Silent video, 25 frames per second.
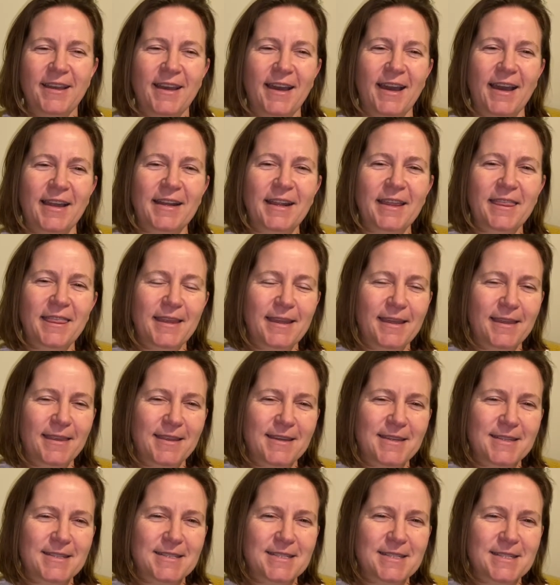And I think
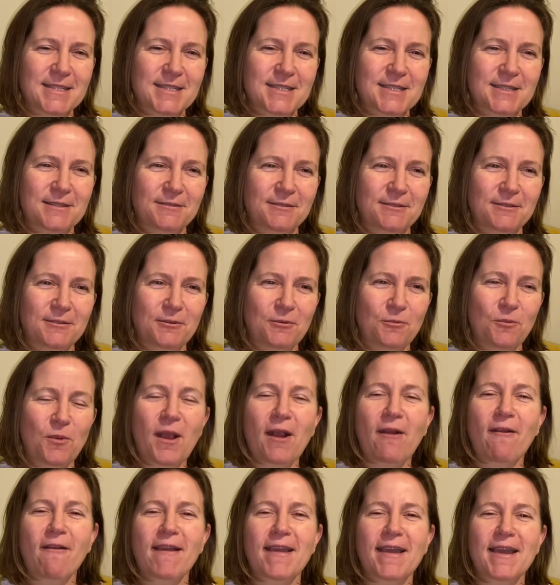that's
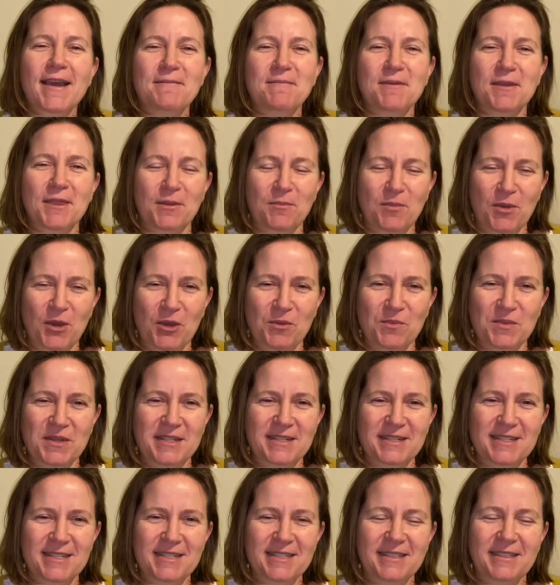where I am at the
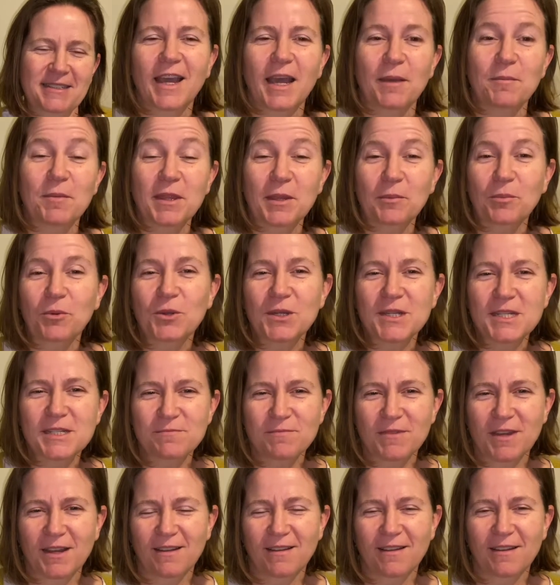moment. I'm at the point in
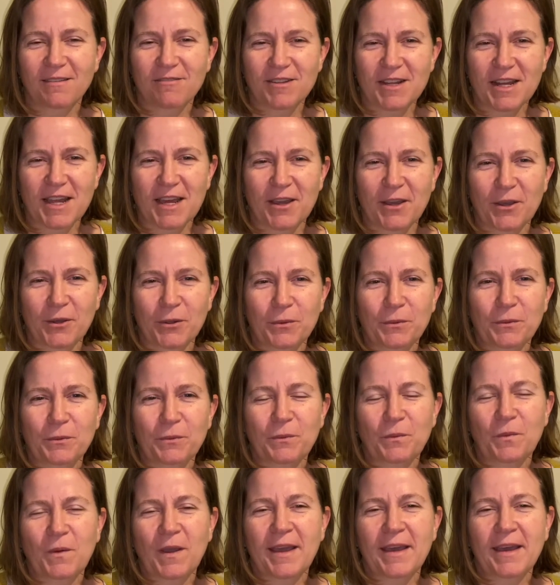my life now
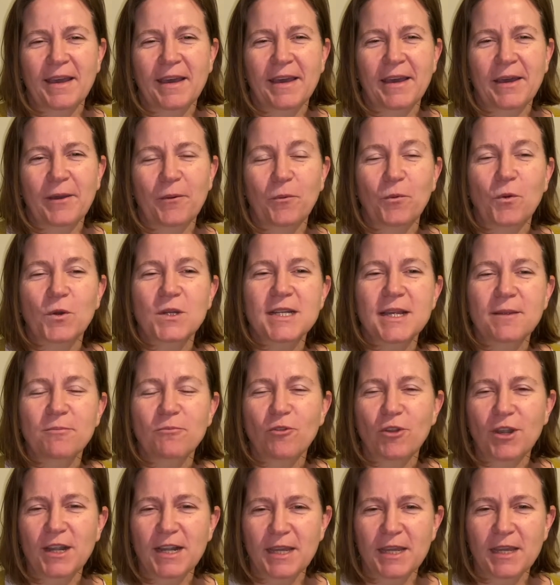where what I'm
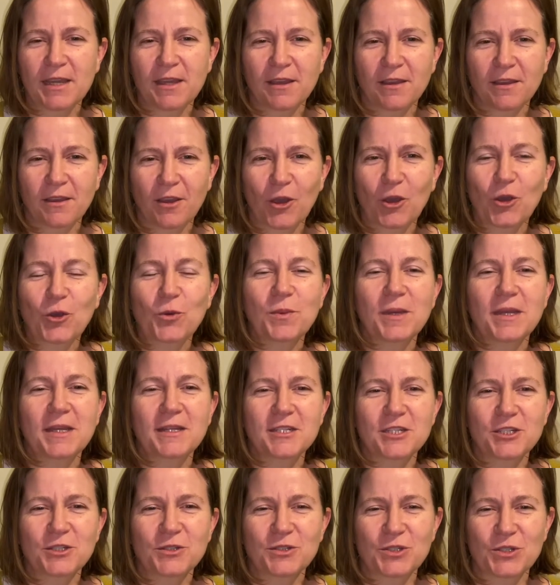really hoping
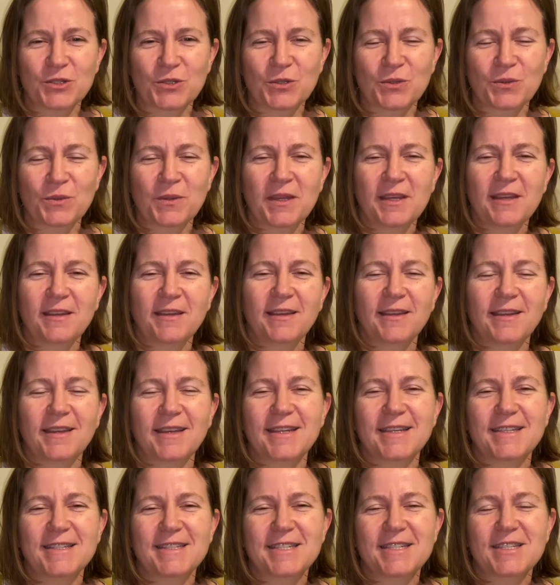to do
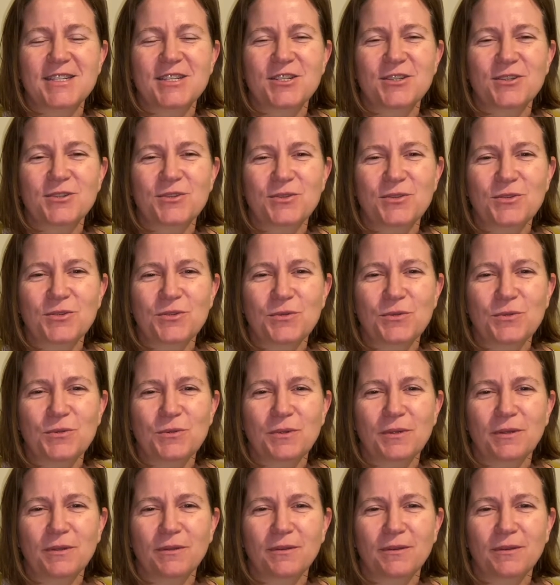is to